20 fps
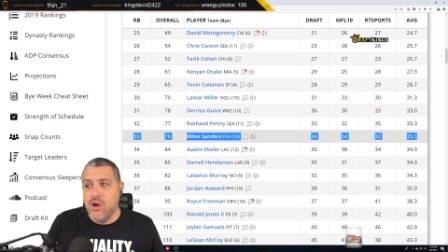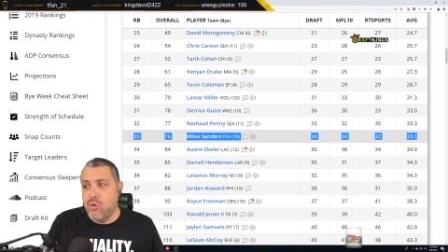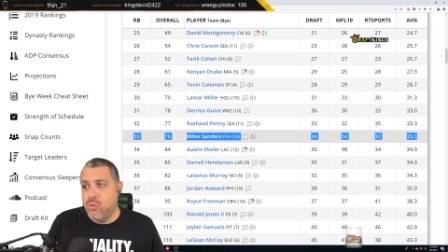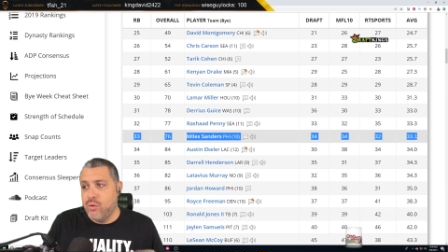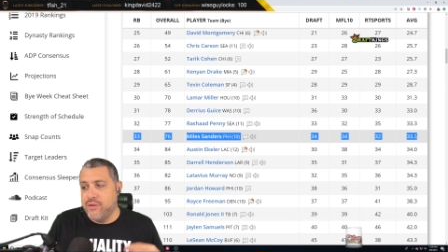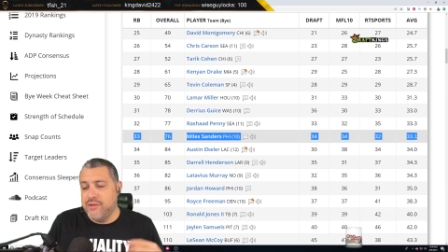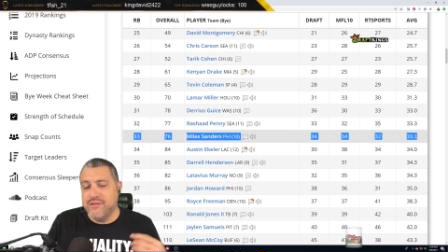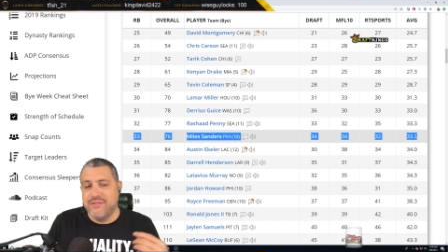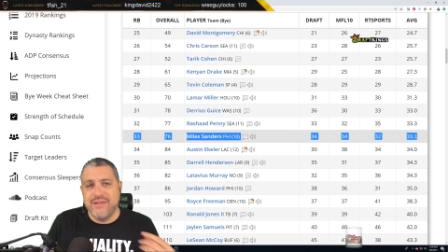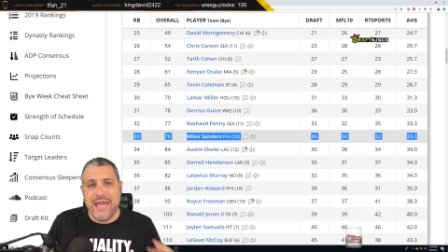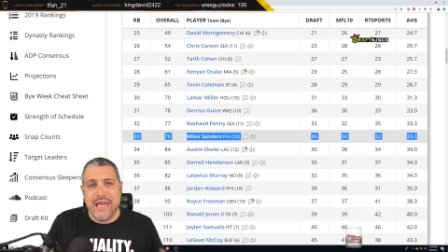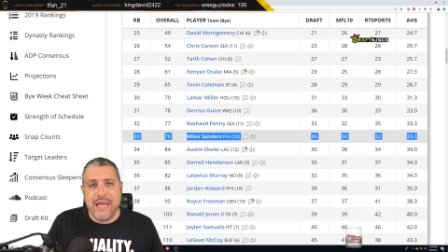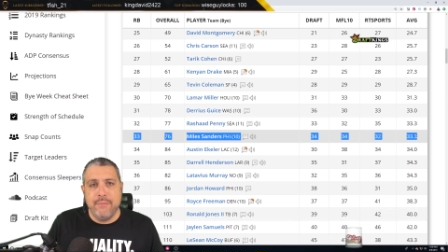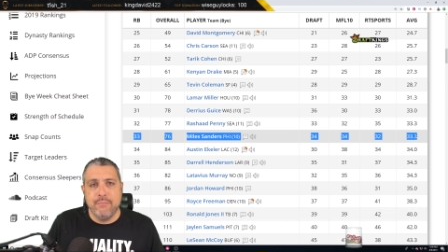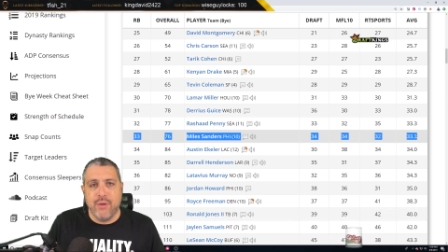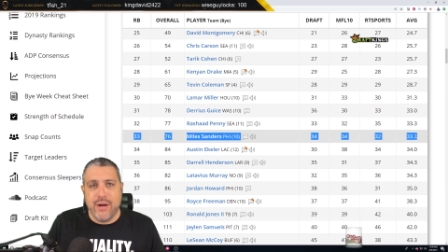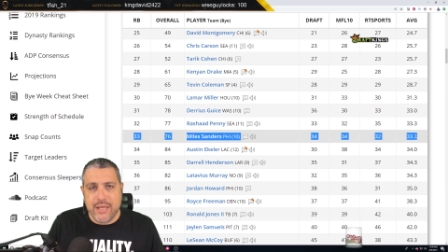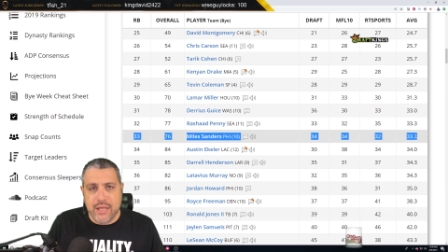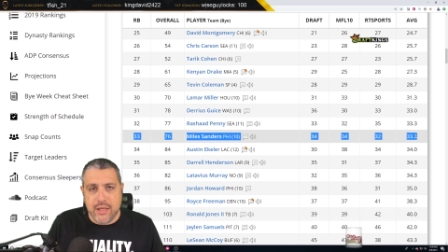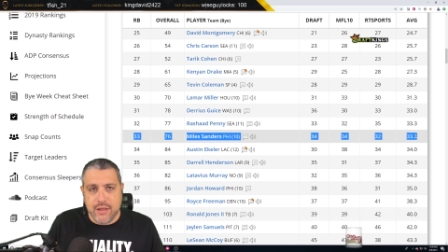with his game
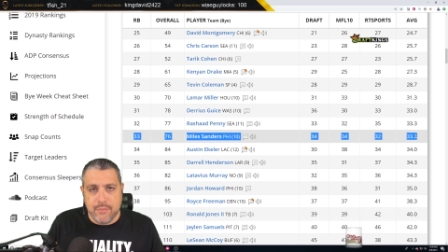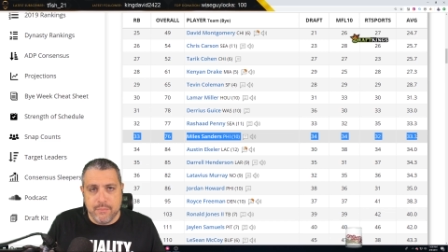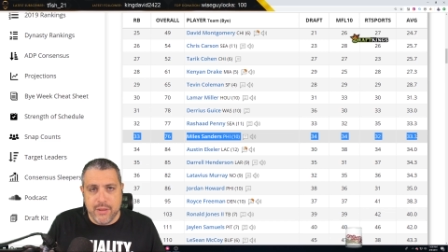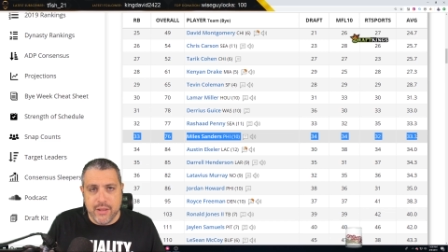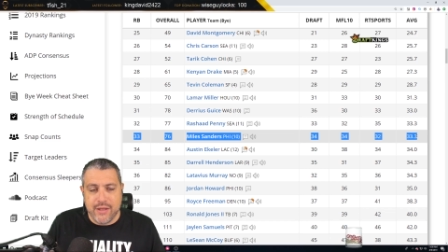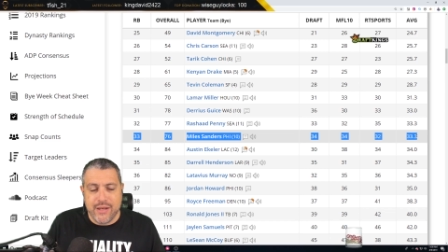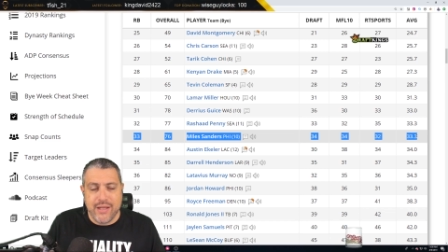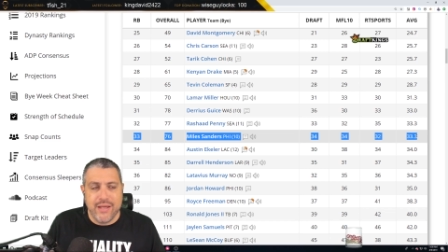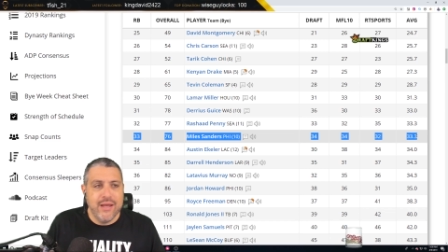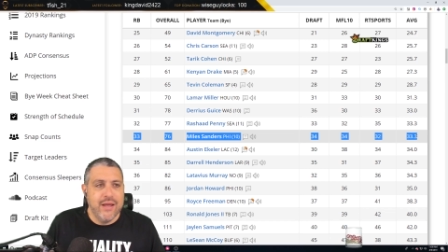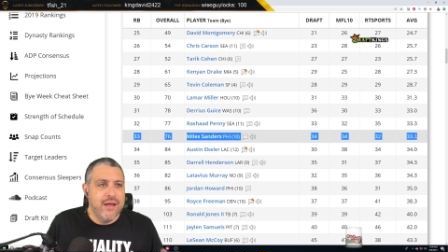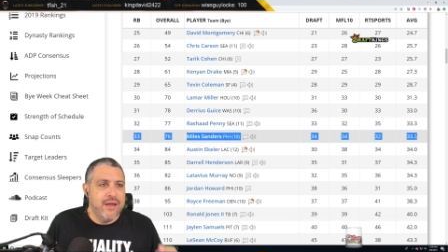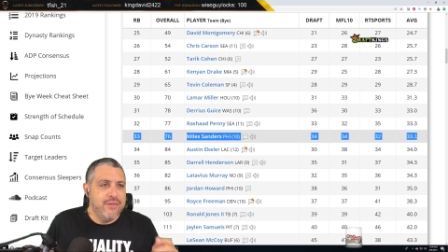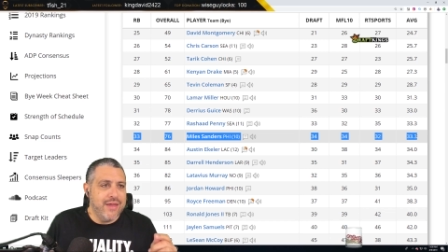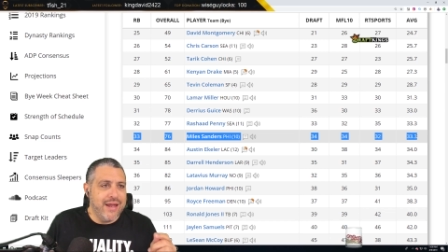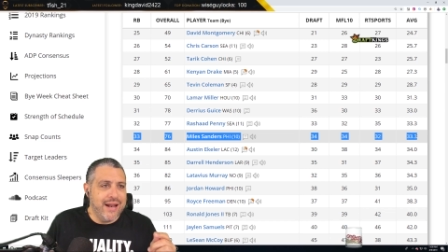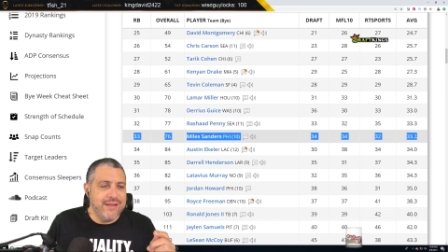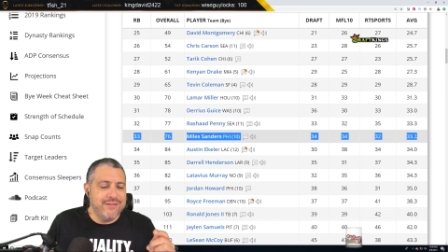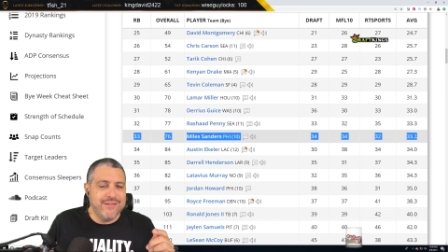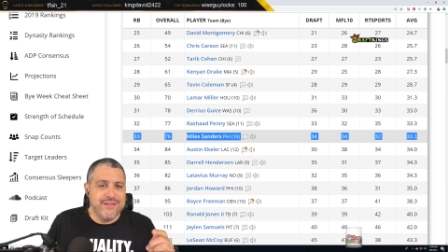breaking ability,
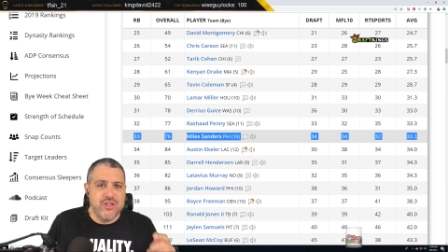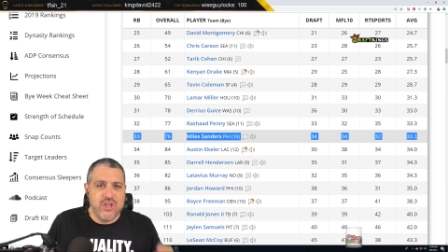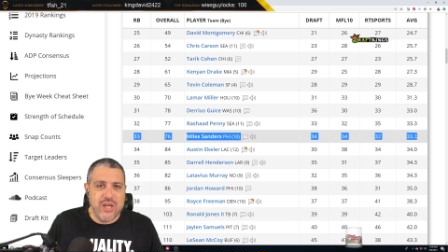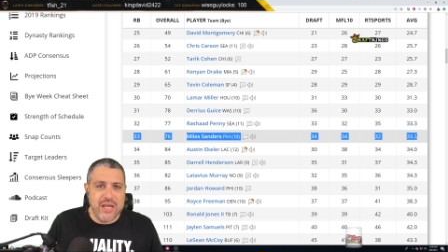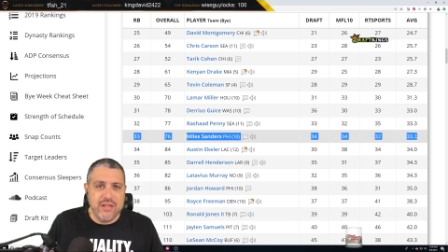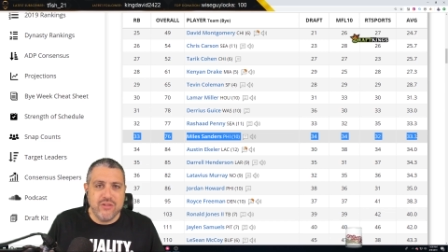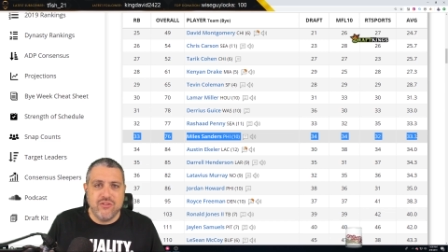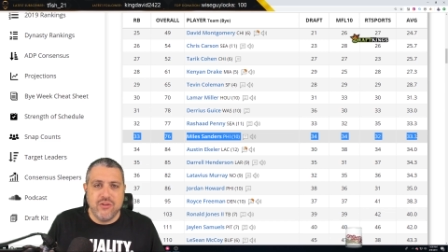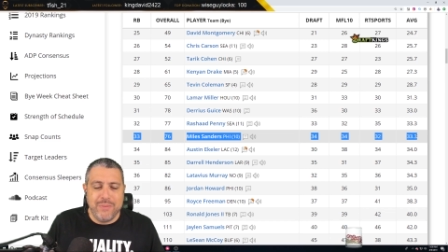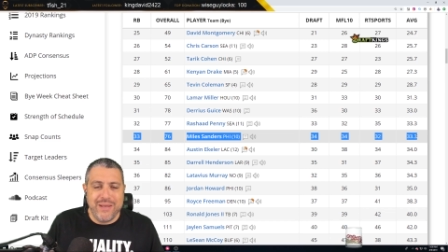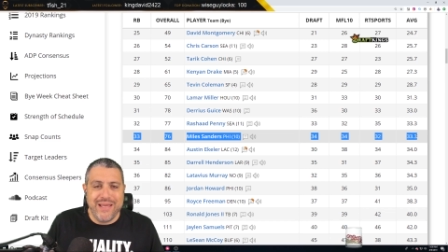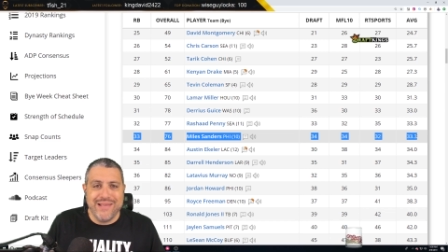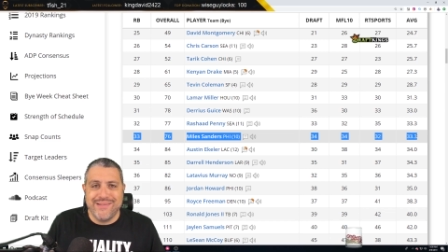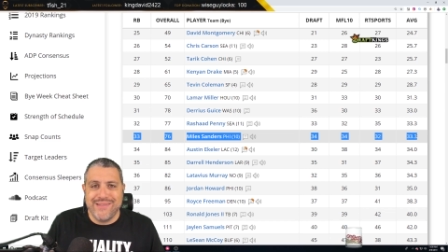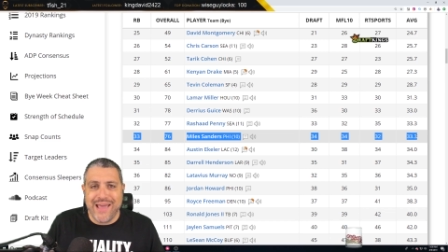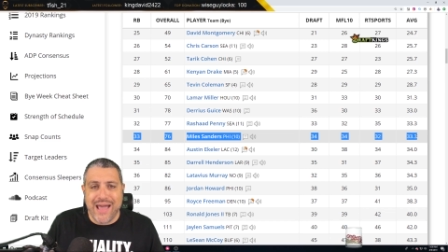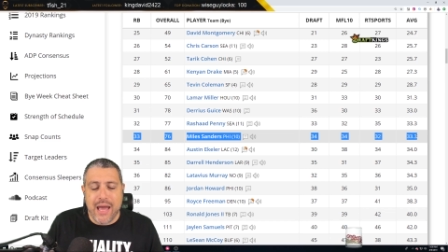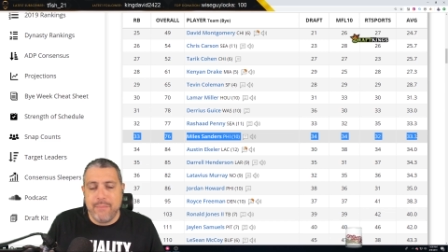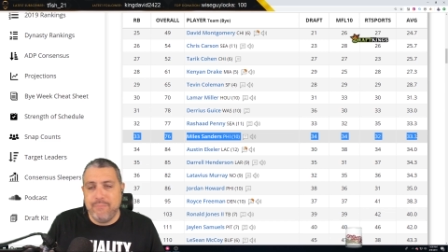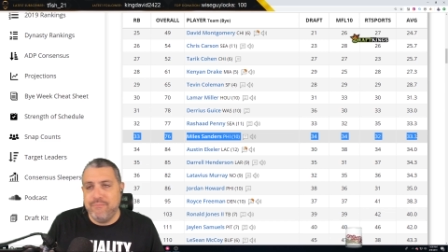that has a chance to be a
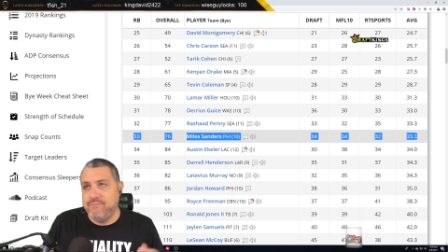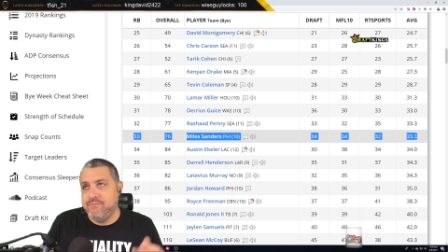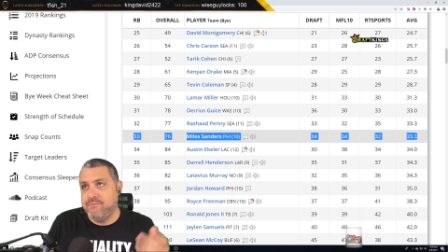top